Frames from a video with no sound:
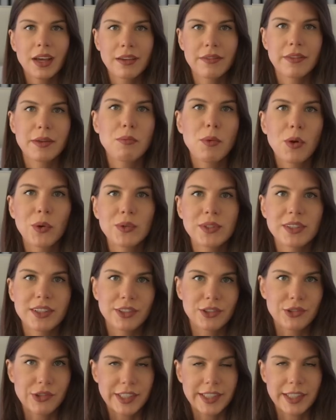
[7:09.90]
And the most
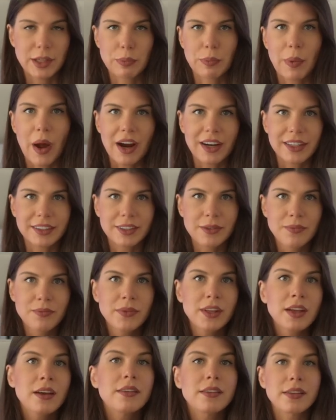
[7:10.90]
interesting part,
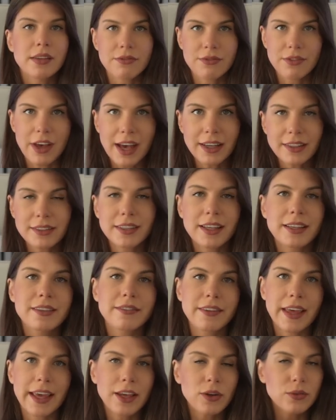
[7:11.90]
the effect
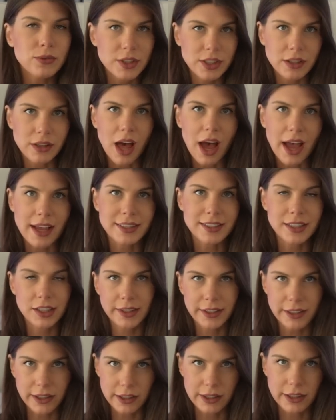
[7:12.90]
that they utilize
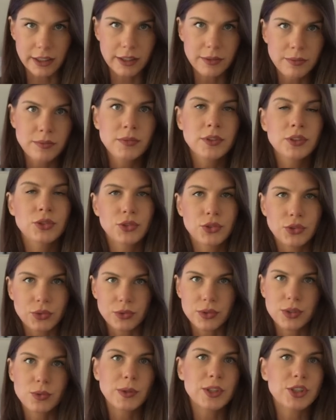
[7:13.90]
here
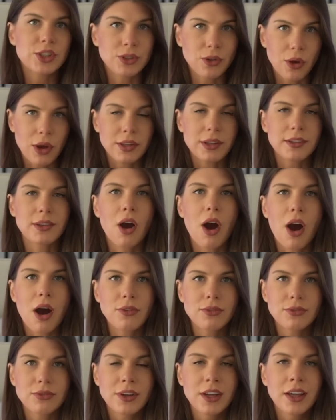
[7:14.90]
to switch it on and
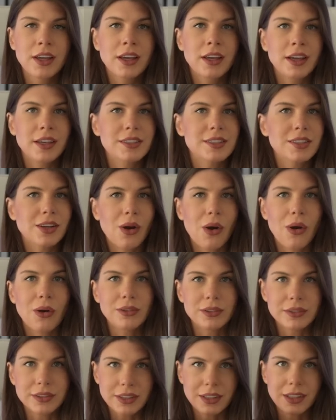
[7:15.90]
off is
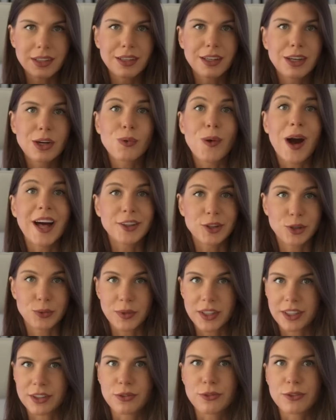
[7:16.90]
called
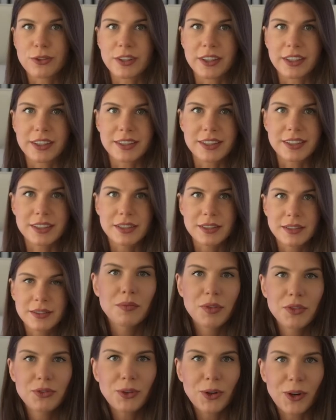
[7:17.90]
quantum interference.
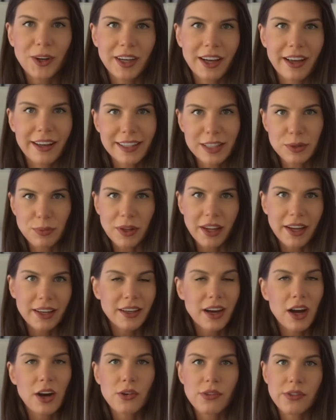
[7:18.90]
Before I explain
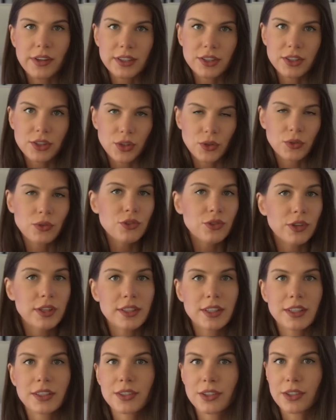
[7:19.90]
how this new
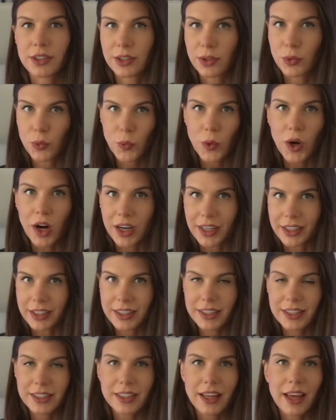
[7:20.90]
transistor
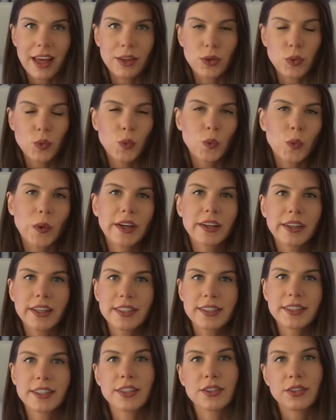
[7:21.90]
works and where I
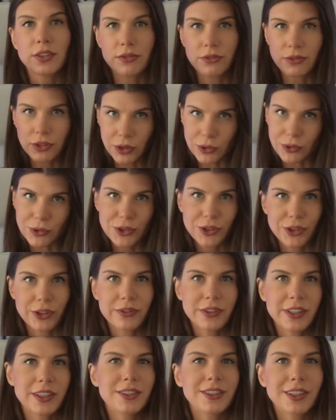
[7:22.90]
see the future
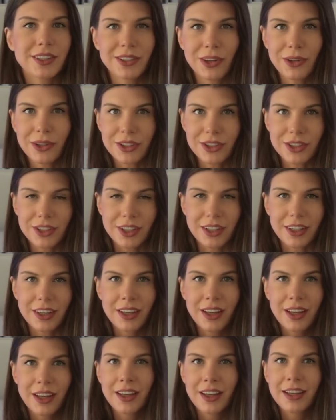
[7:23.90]
of this technology,
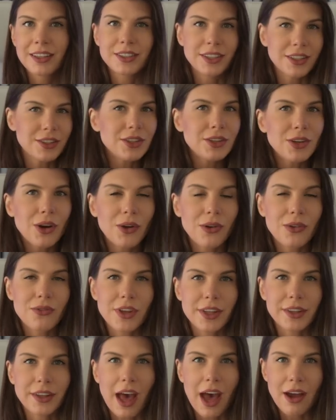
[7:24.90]
did you know
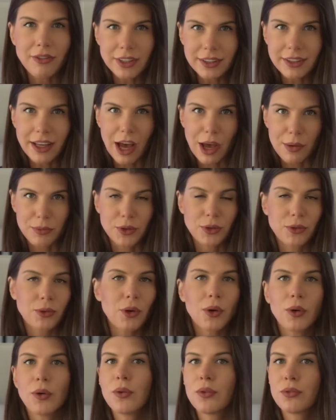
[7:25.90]
that every time you
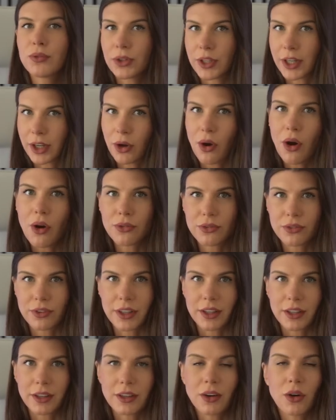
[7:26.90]
go for a
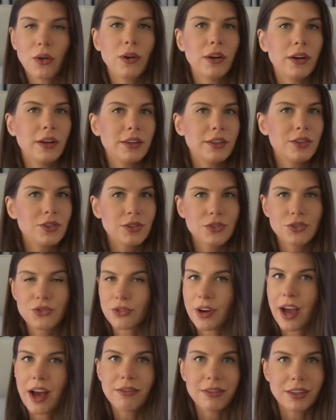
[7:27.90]
coffee or
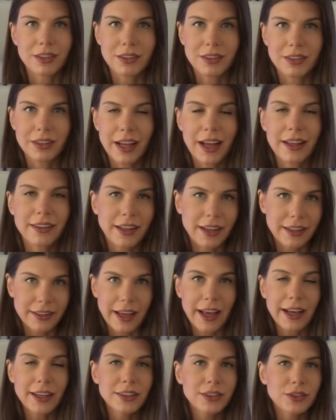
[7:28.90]
travel and
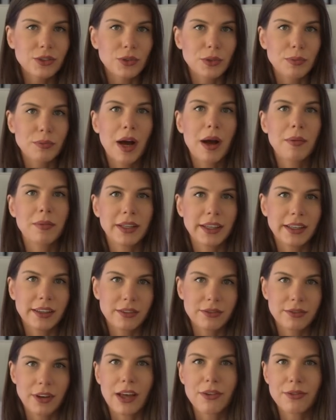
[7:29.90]
connect to a public
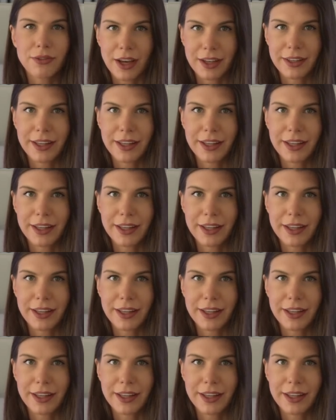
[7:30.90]
Wi Fi